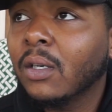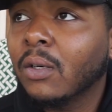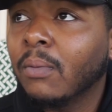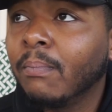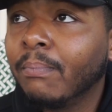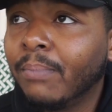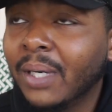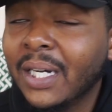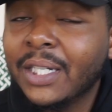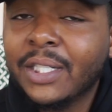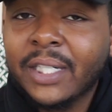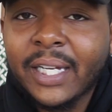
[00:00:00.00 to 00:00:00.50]

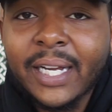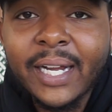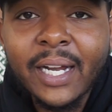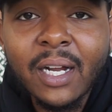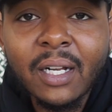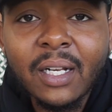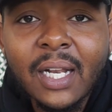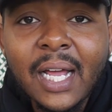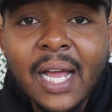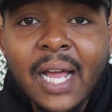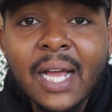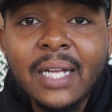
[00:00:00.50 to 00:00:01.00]
budget
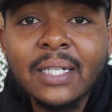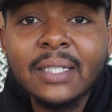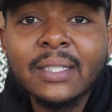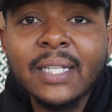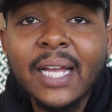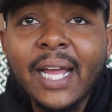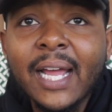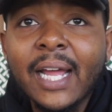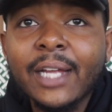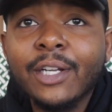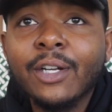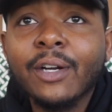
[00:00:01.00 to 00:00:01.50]
airlines
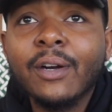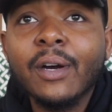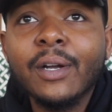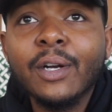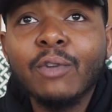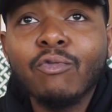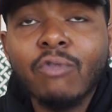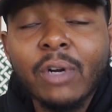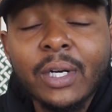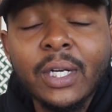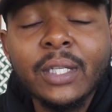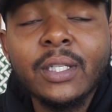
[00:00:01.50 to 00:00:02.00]
that you're
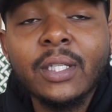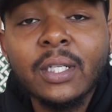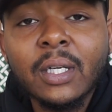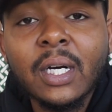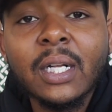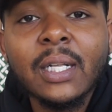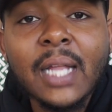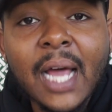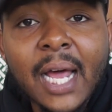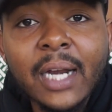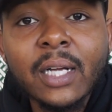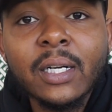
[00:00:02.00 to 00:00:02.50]
gonna run into
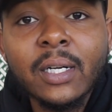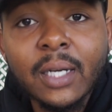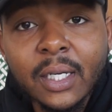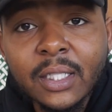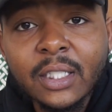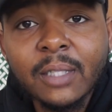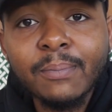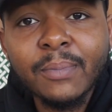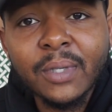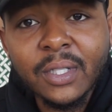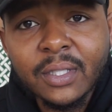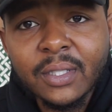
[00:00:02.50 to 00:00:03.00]
a lot of
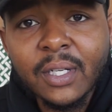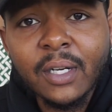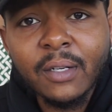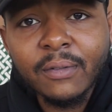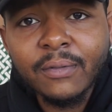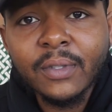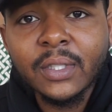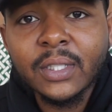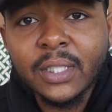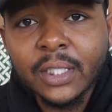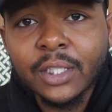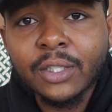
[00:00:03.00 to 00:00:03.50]
customer
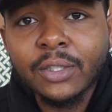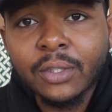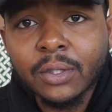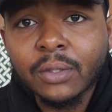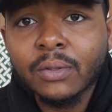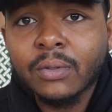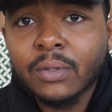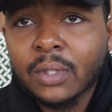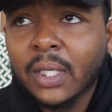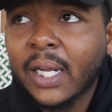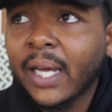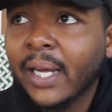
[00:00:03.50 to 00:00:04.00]
service issues.